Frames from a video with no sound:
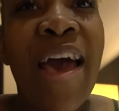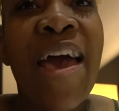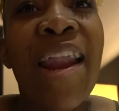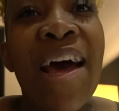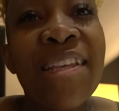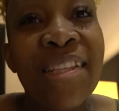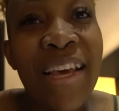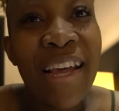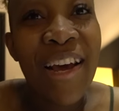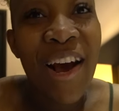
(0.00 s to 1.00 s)
And I
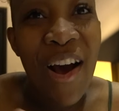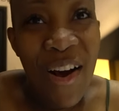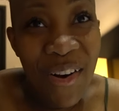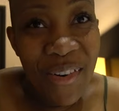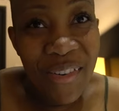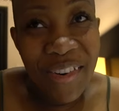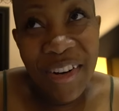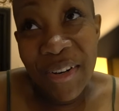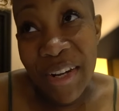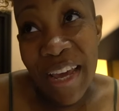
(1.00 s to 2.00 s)
said, oh,
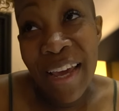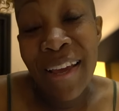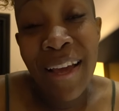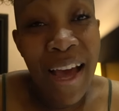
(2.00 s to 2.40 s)
okay.